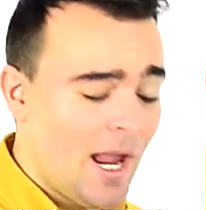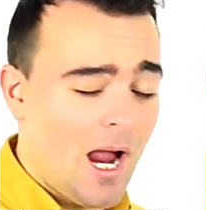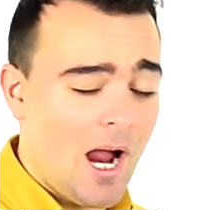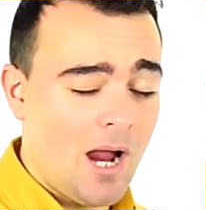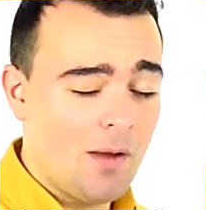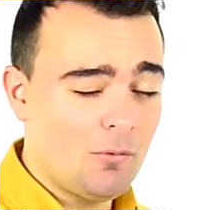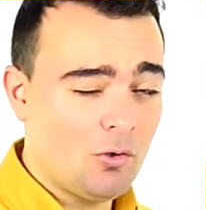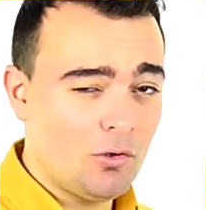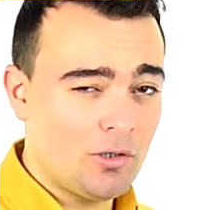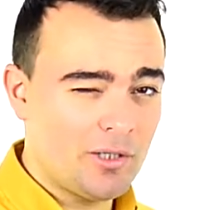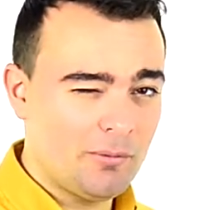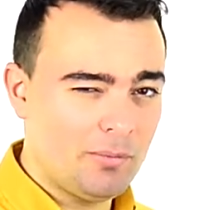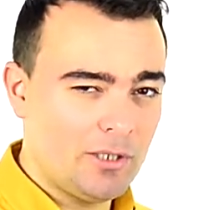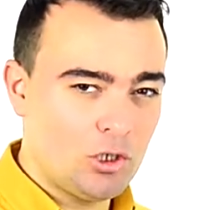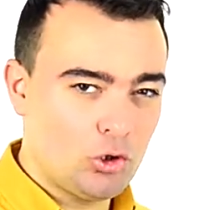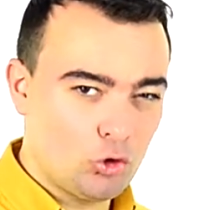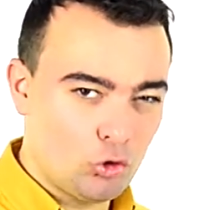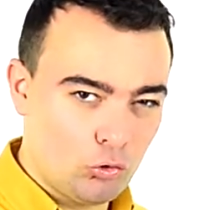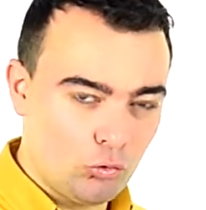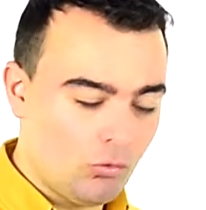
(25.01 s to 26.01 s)
I'm gonna be
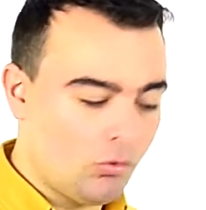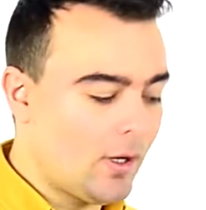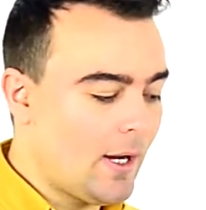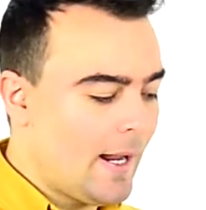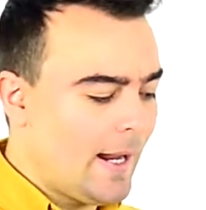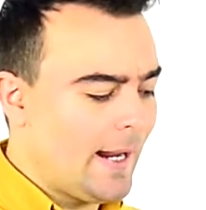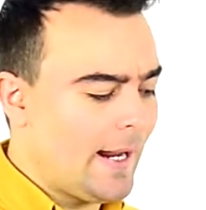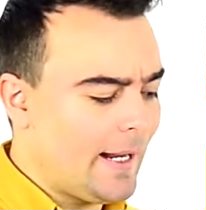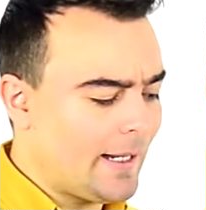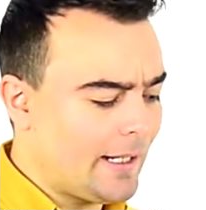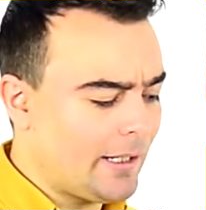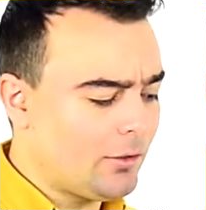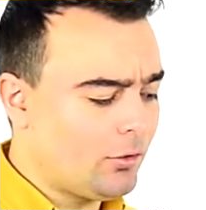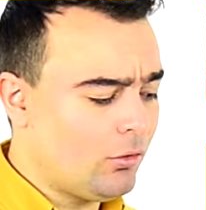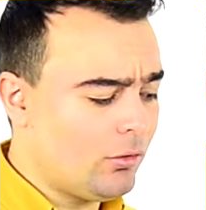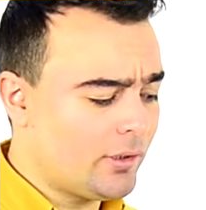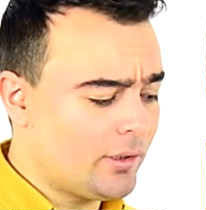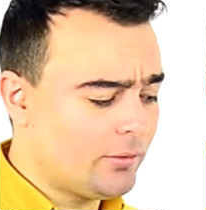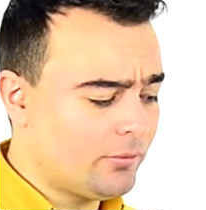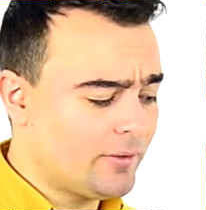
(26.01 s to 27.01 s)
true and I'm
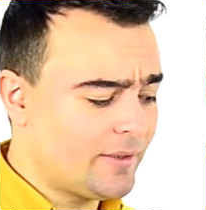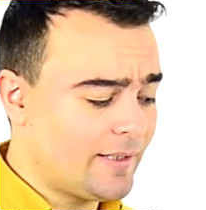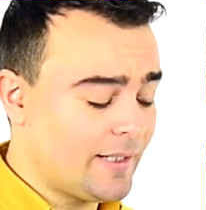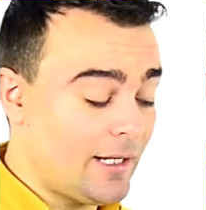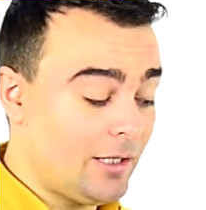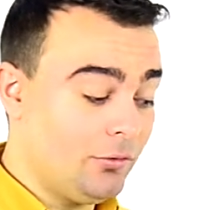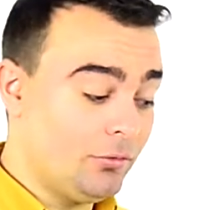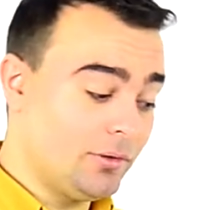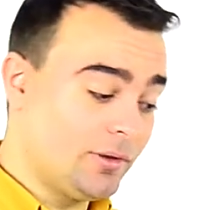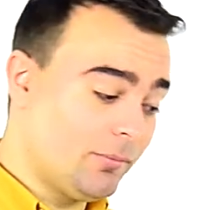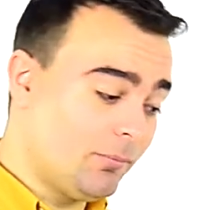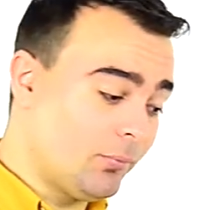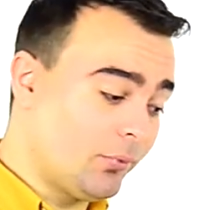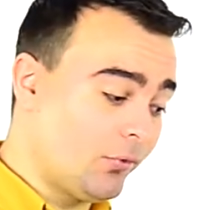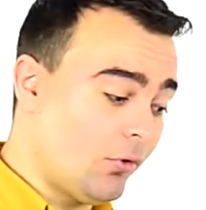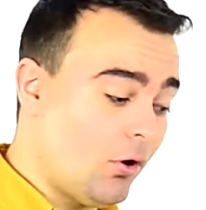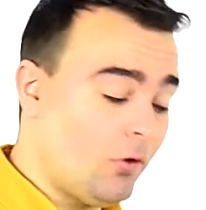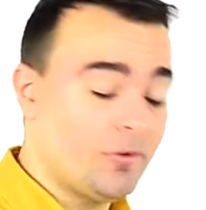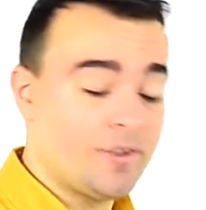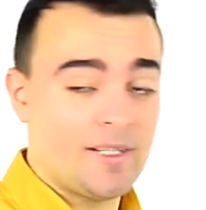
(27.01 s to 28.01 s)
gonna tell you the
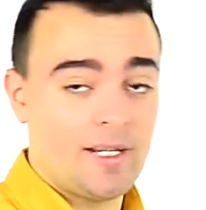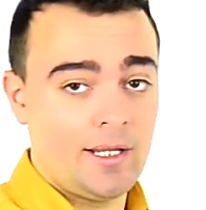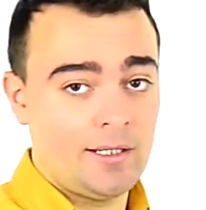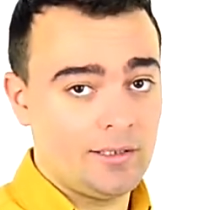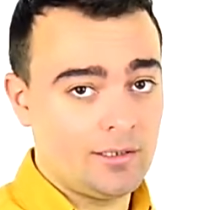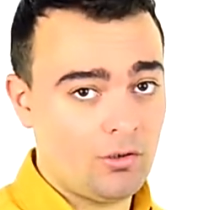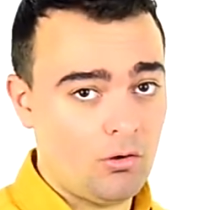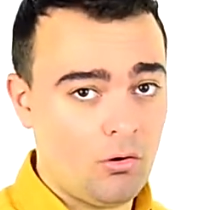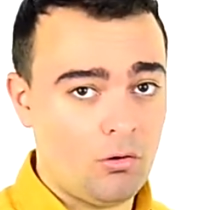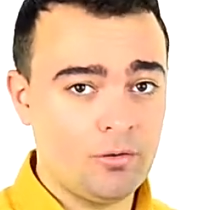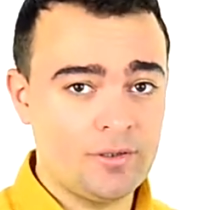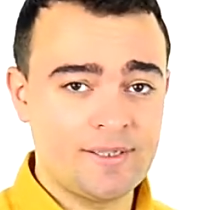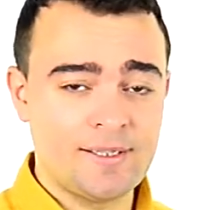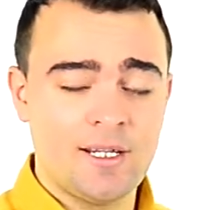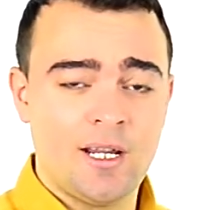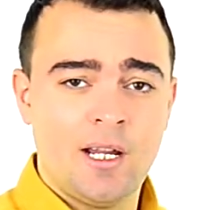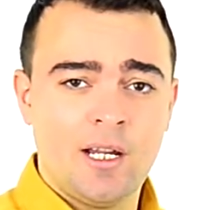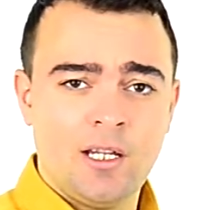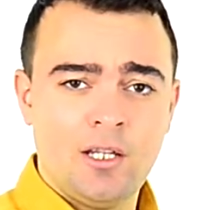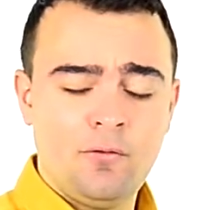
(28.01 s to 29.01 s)
pros and the
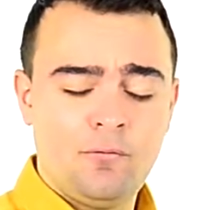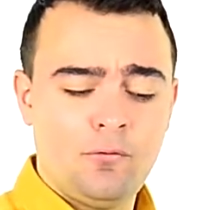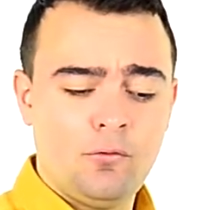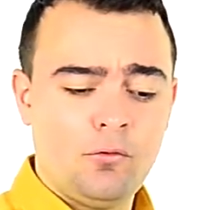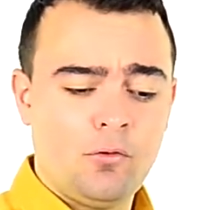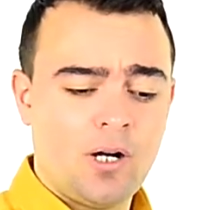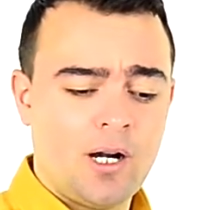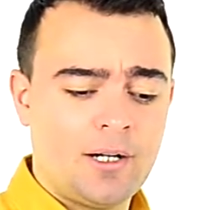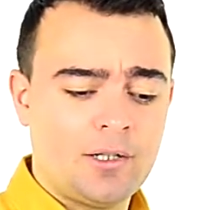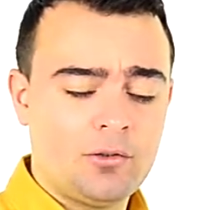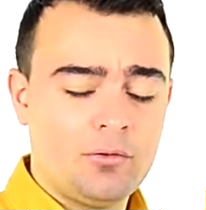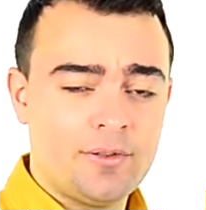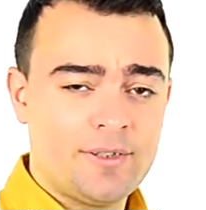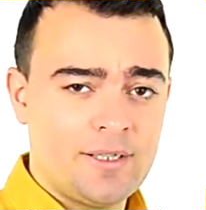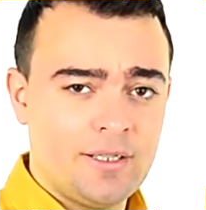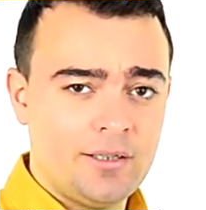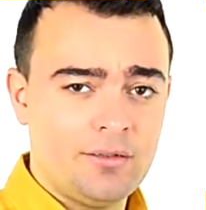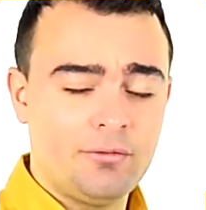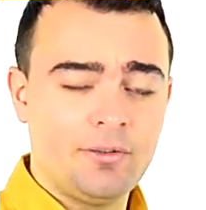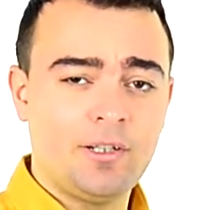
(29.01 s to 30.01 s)
cons if you are
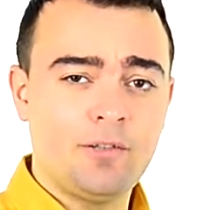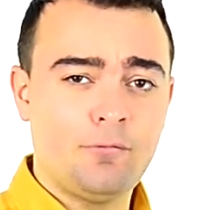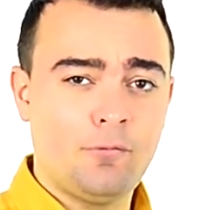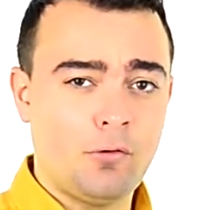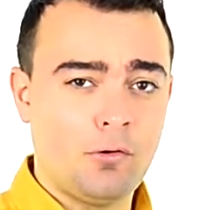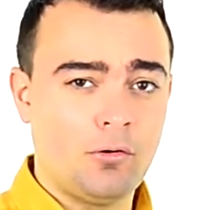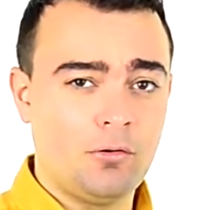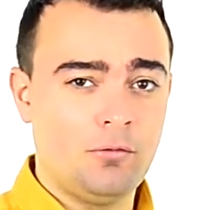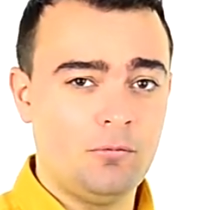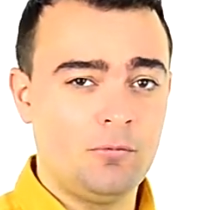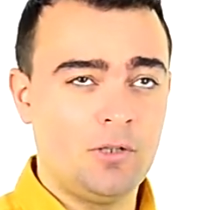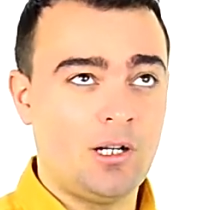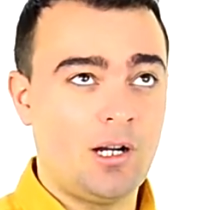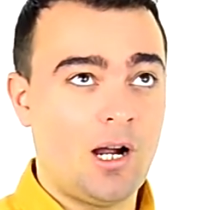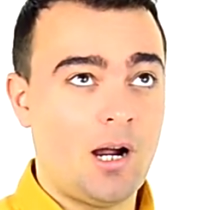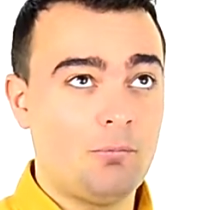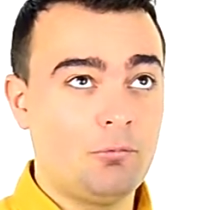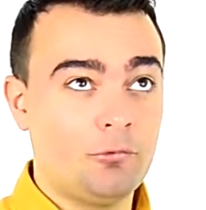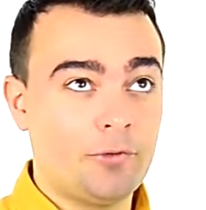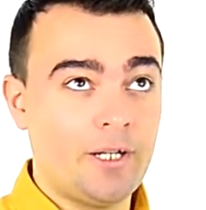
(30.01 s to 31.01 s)
considering for
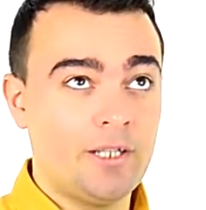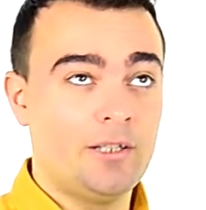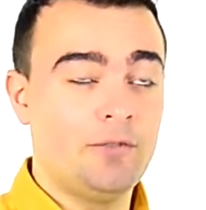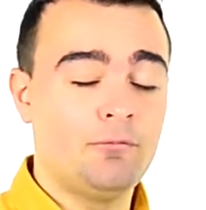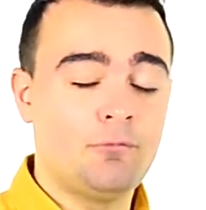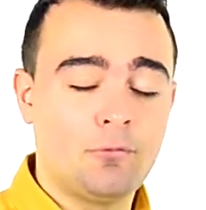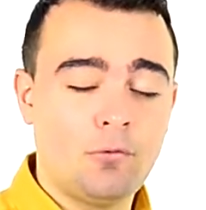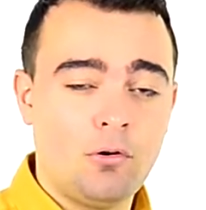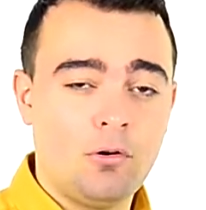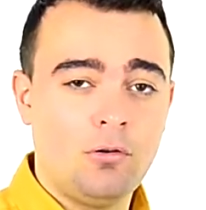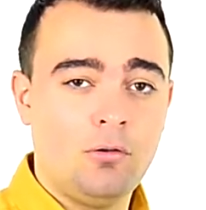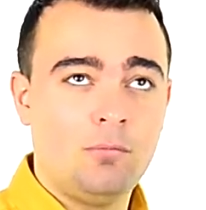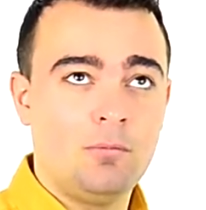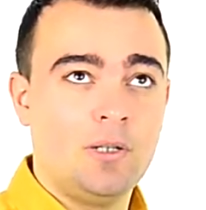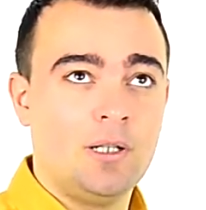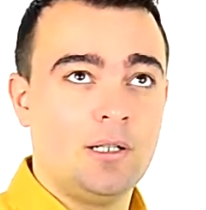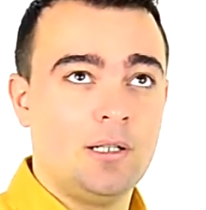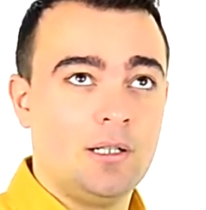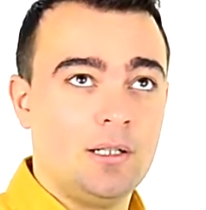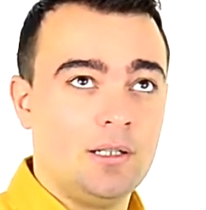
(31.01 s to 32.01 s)
upgrading from
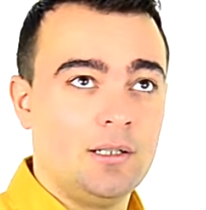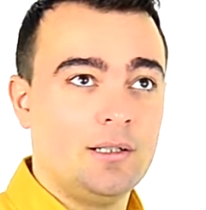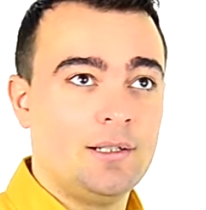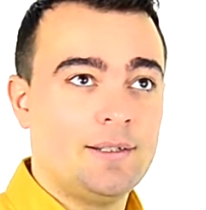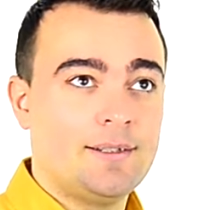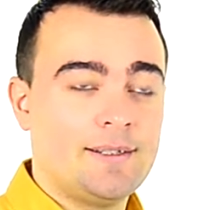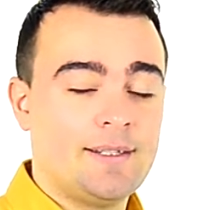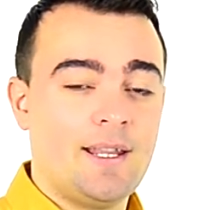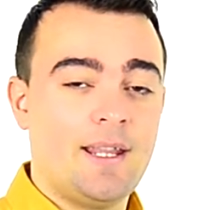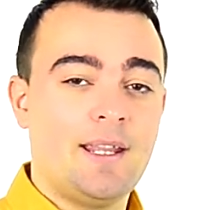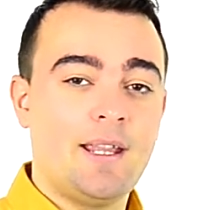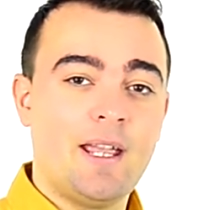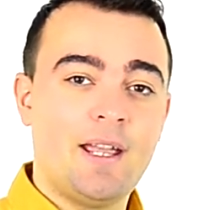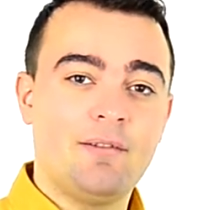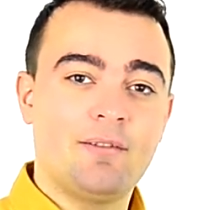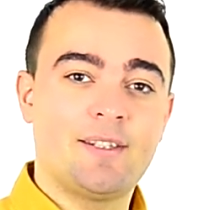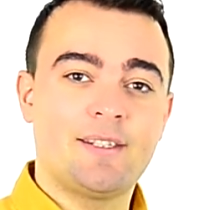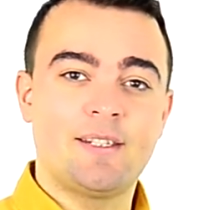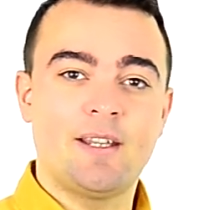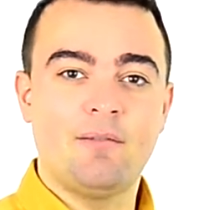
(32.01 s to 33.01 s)
let's say
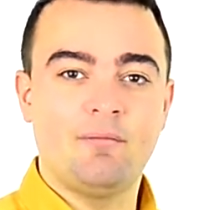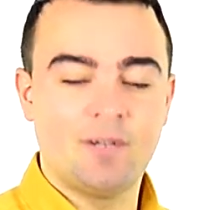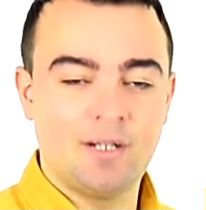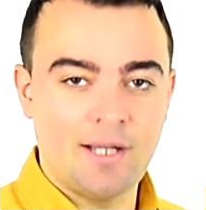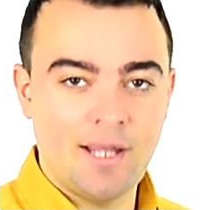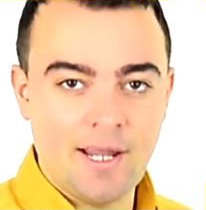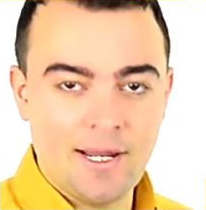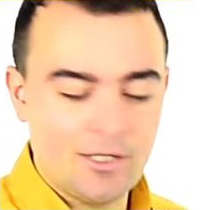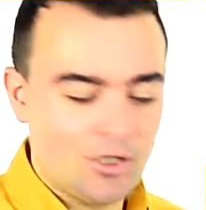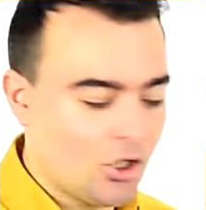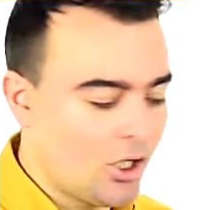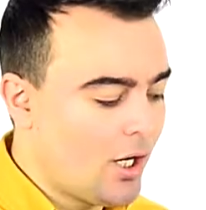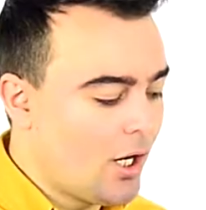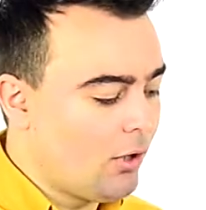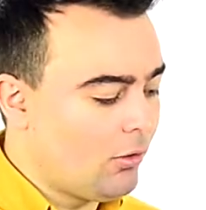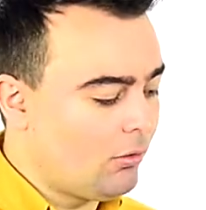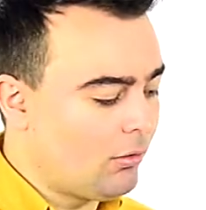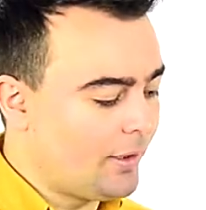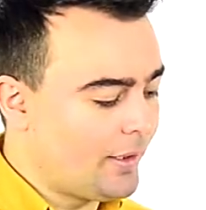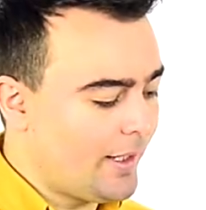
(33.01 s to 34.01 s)
S7 Edge
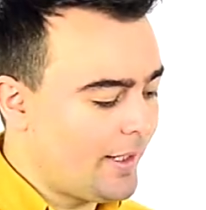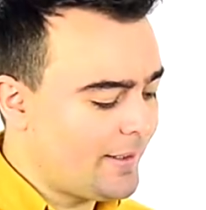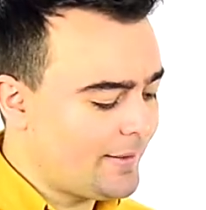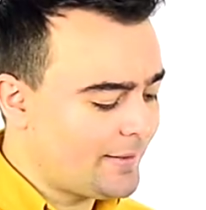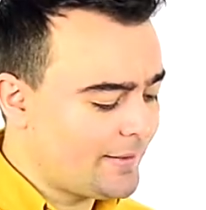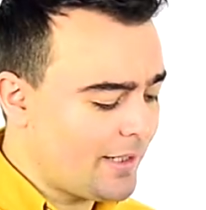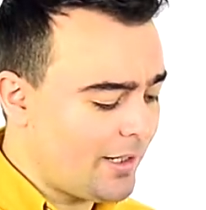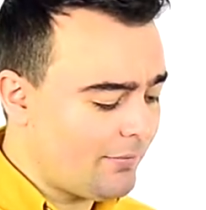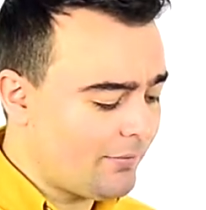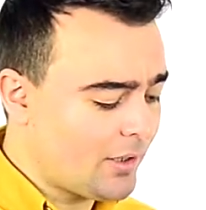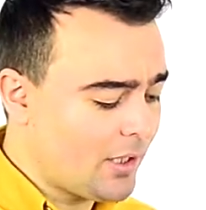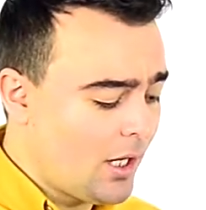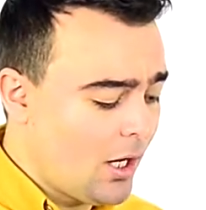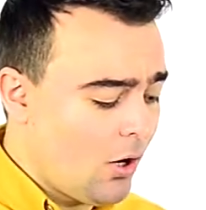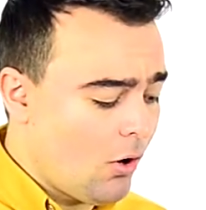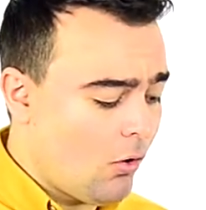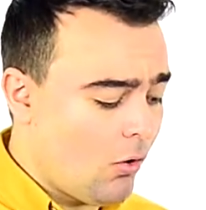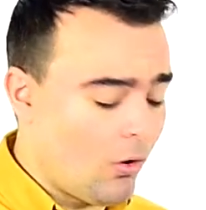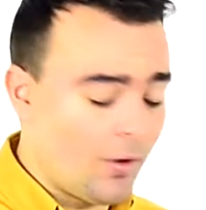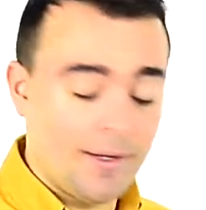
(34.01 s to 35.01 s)
or S7
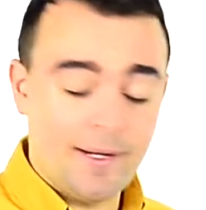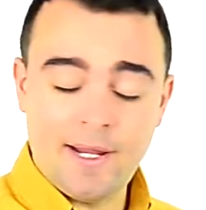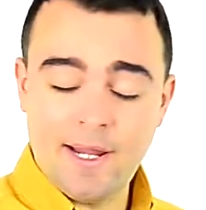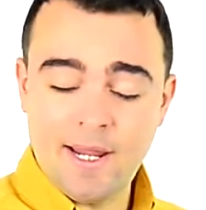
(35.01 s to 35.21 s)
or